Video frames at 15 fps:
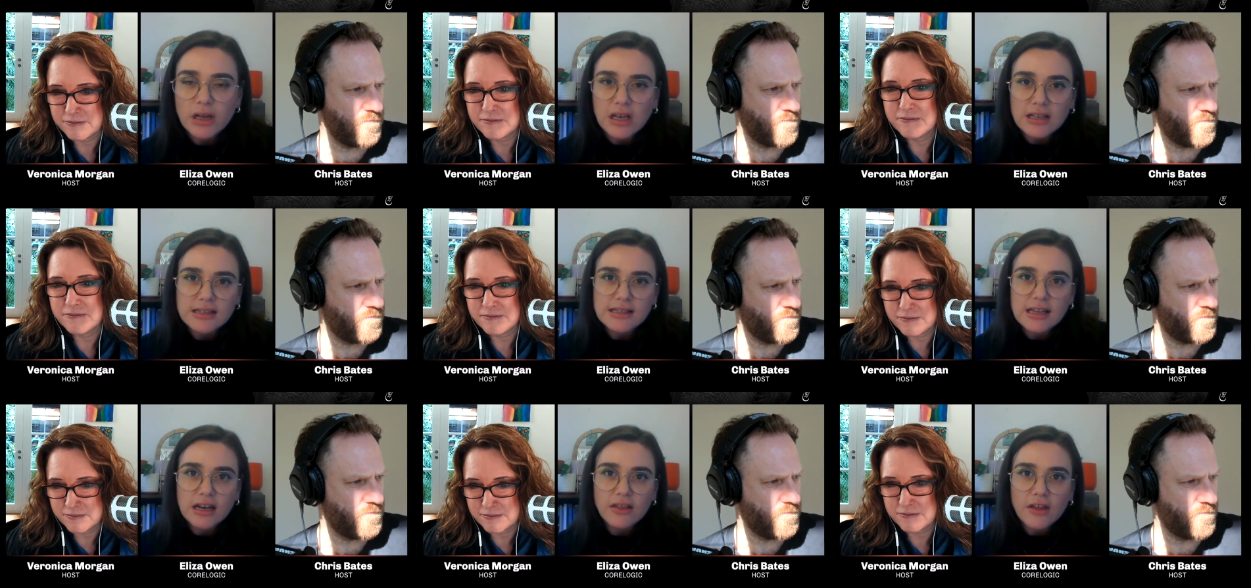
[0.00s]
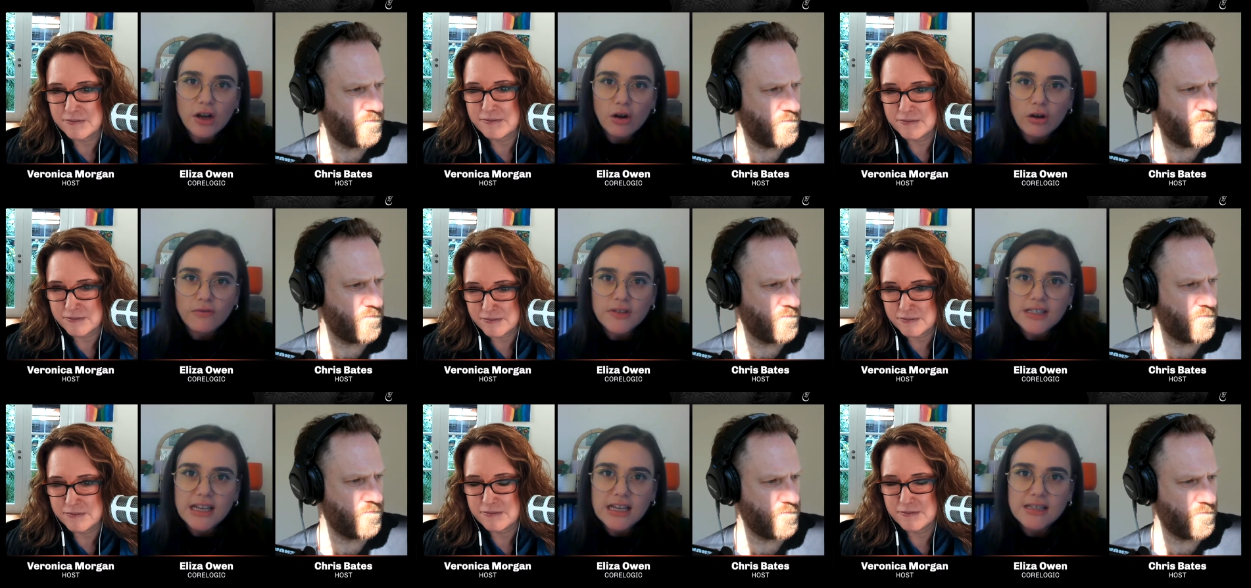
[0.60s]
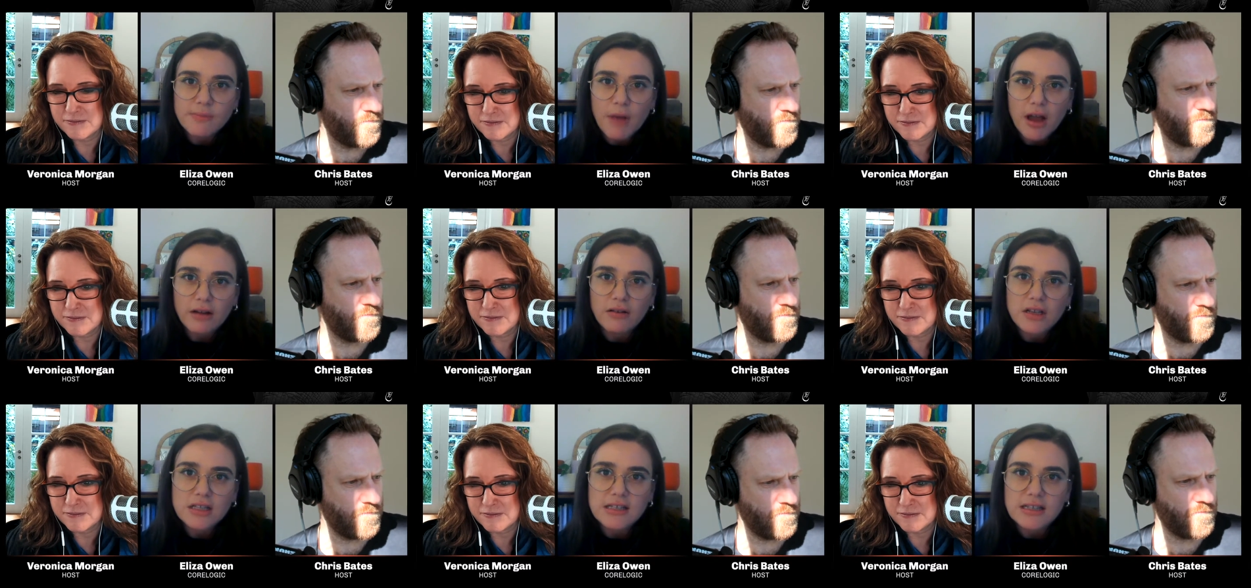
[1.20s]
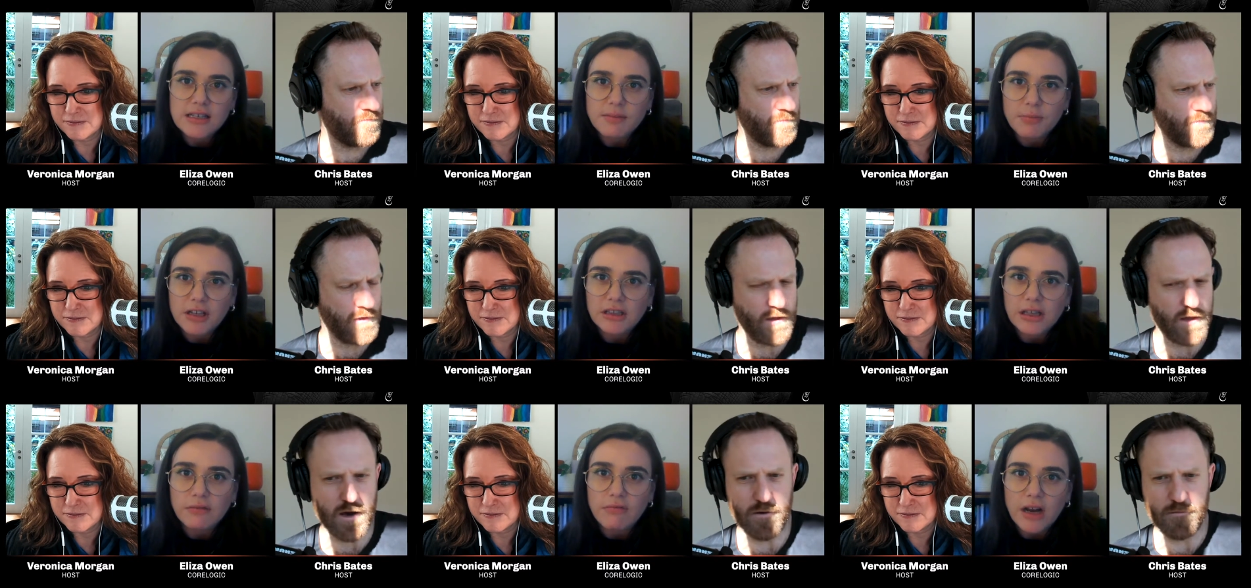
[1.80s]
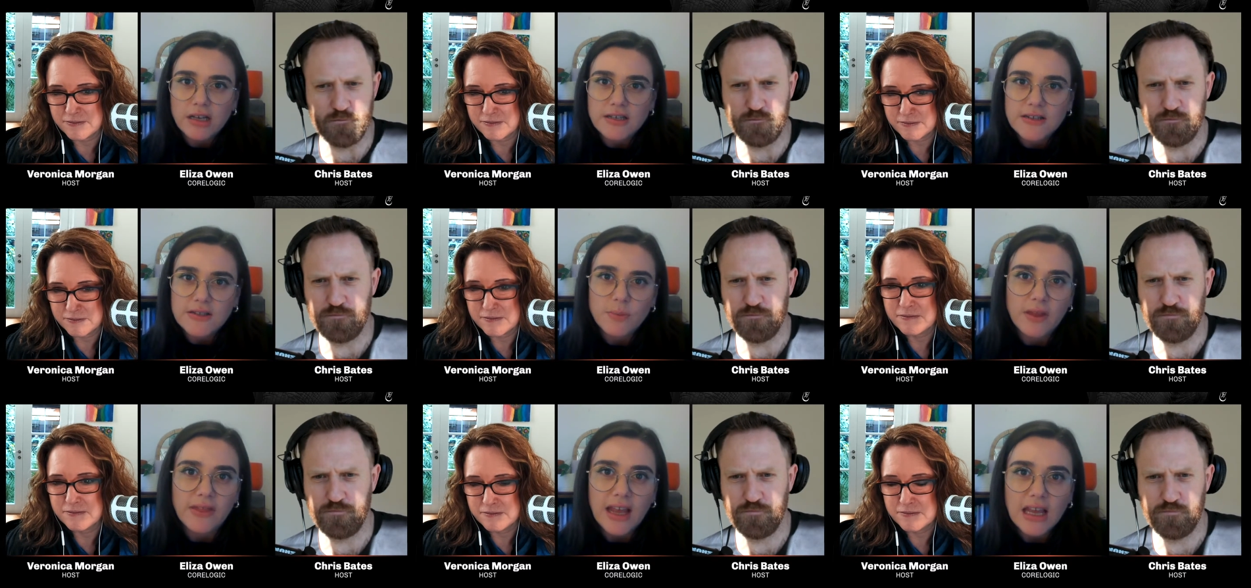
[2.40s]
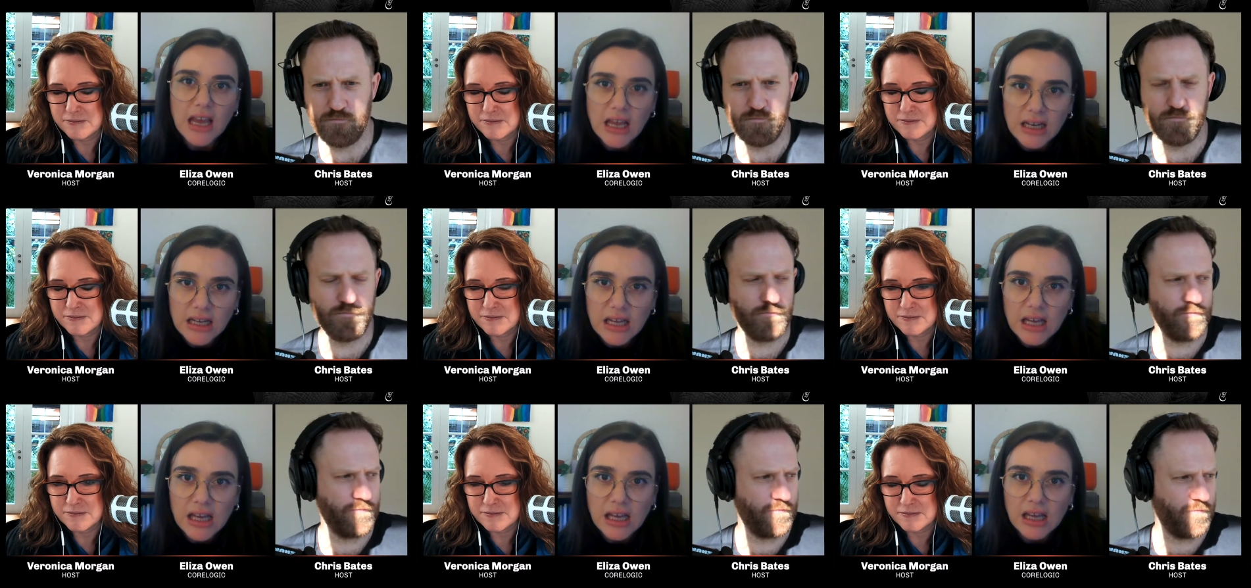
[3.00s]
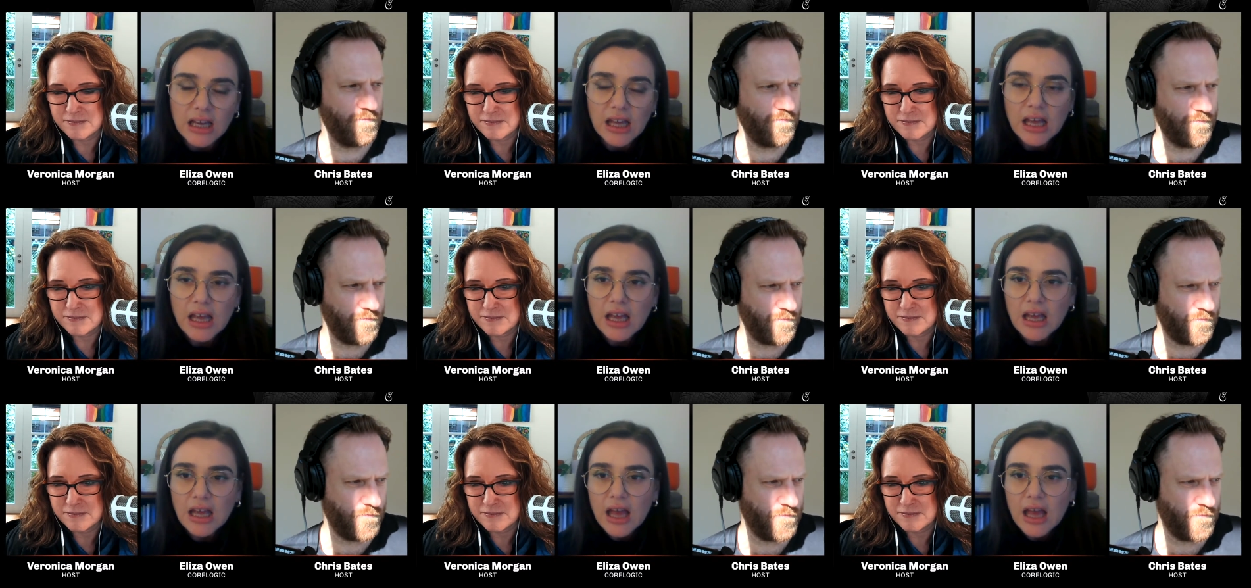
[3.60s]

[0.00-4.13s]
Speaker 1: if we consider that overseas migrants are typically yeah. renters when they get here,